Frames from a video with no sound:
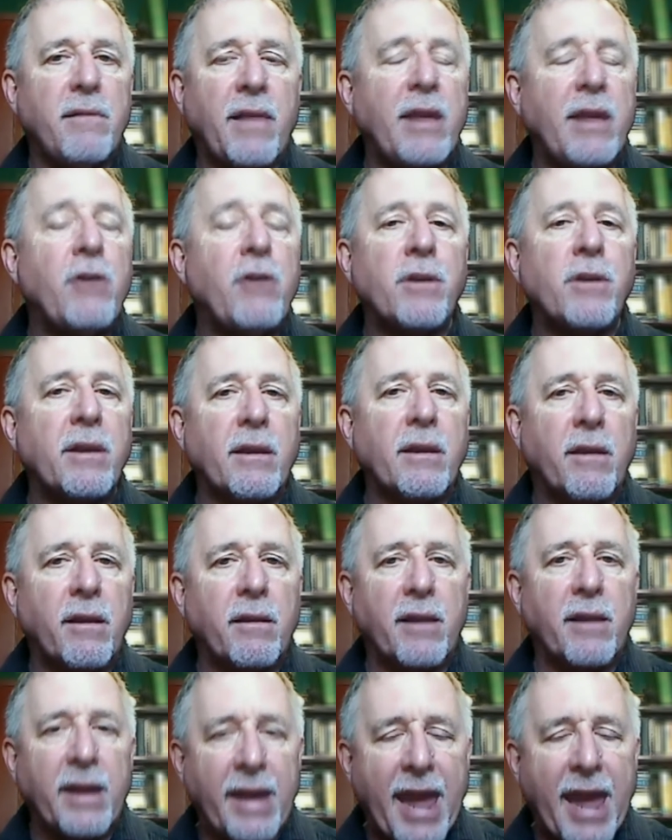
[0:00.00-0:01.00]
couldn't
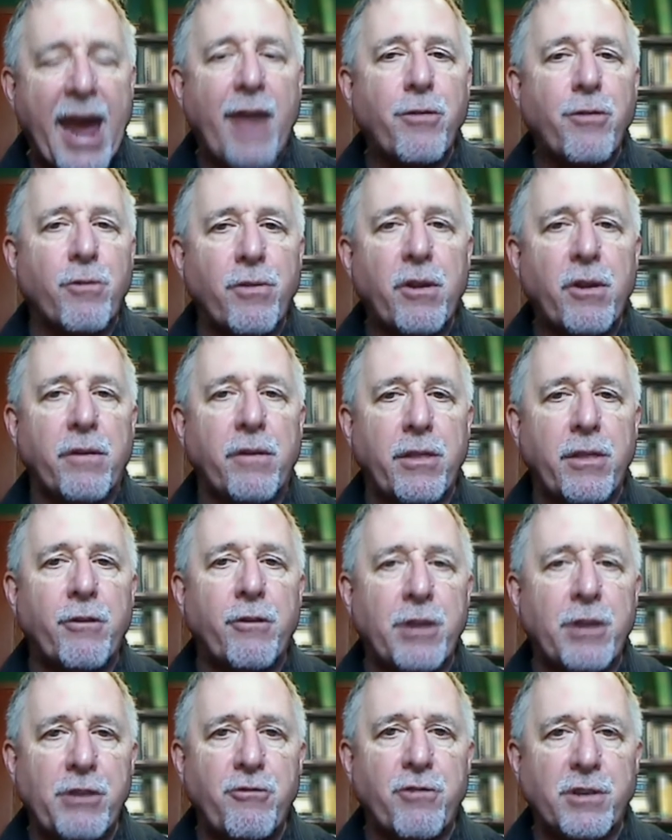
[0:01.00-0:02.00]
gather
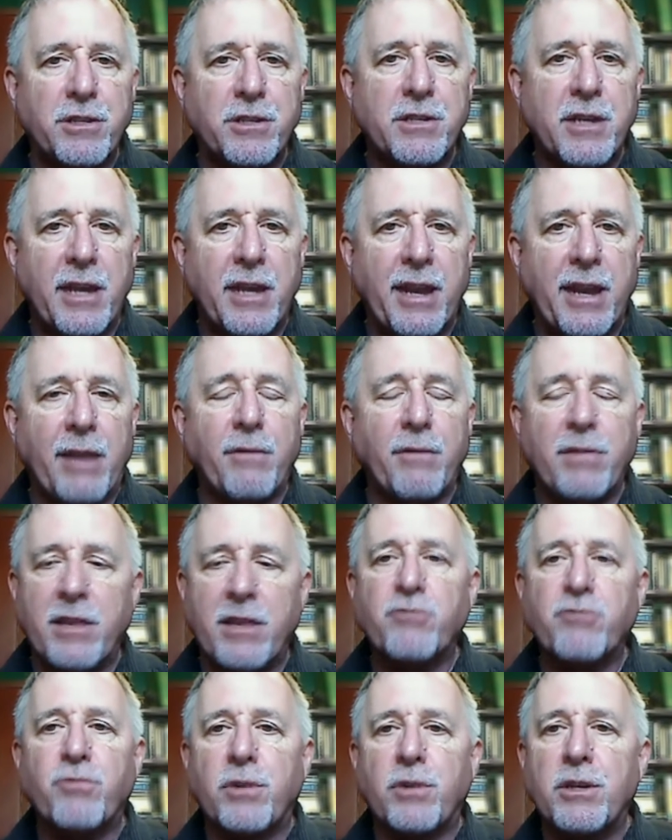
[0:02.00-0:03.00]
their interest. And
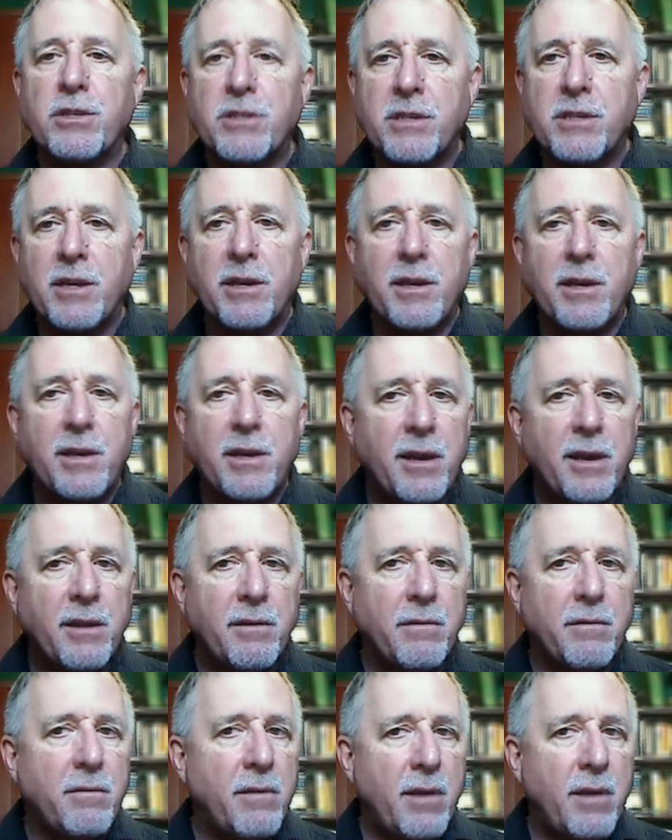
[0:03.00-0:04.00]
this was
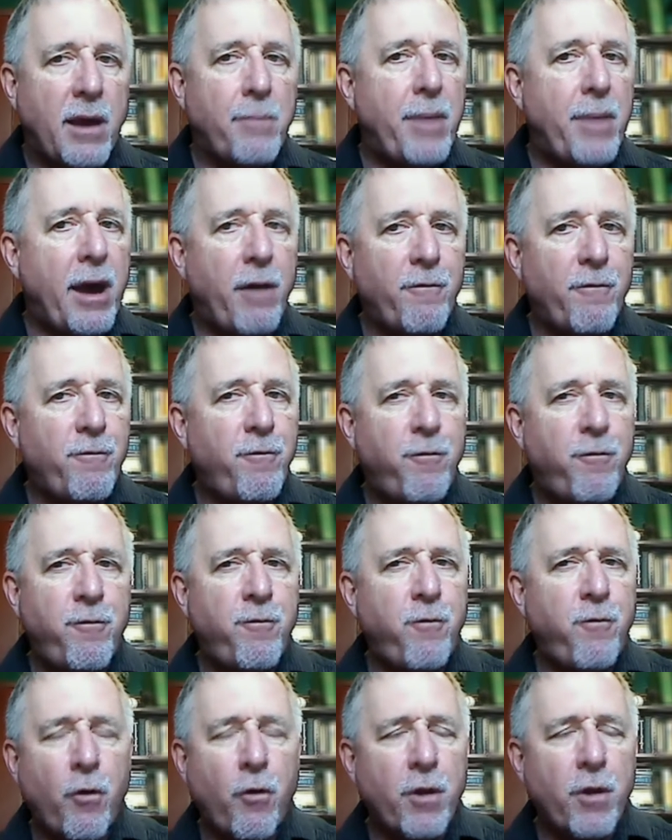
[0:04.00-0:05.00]
about
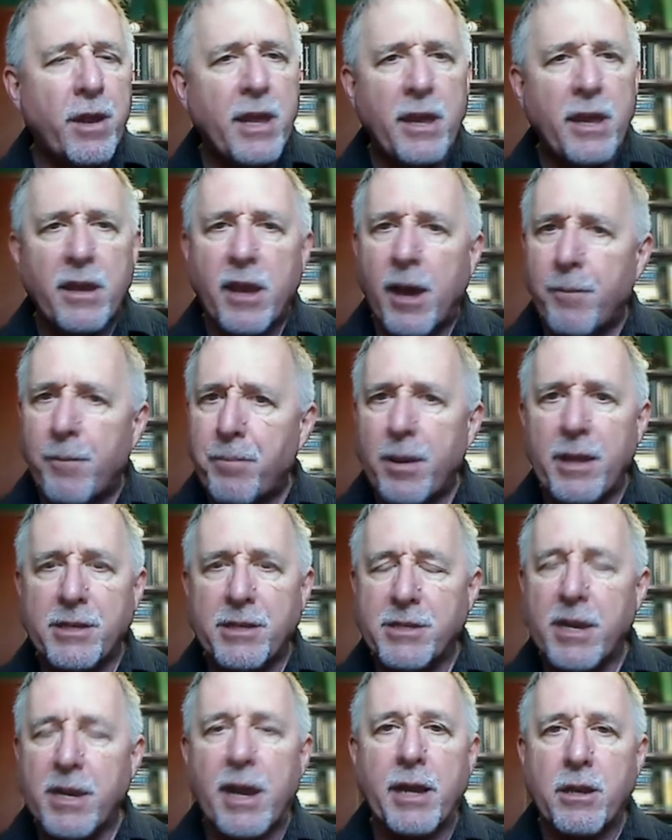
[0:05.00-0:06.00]
40
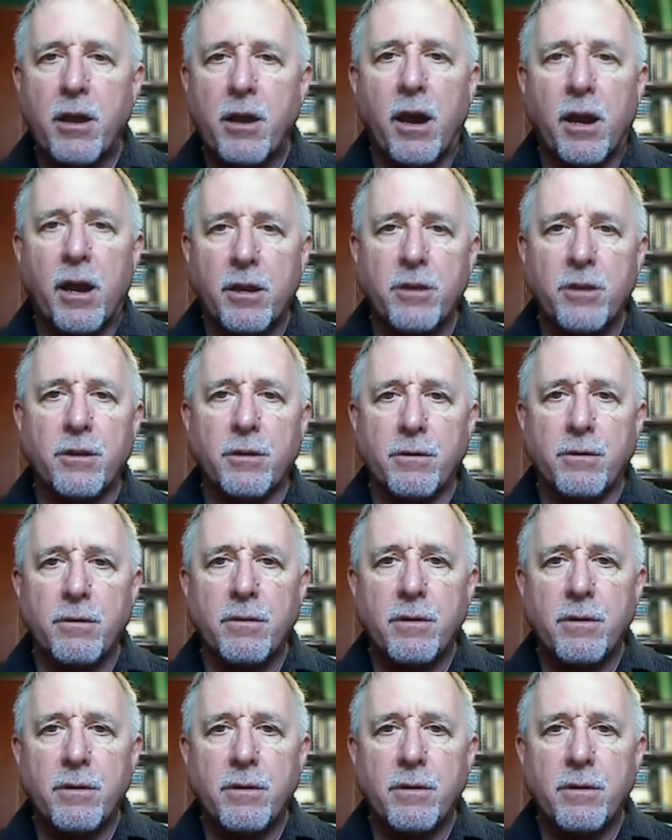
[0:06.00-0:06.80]
companies that I talked to.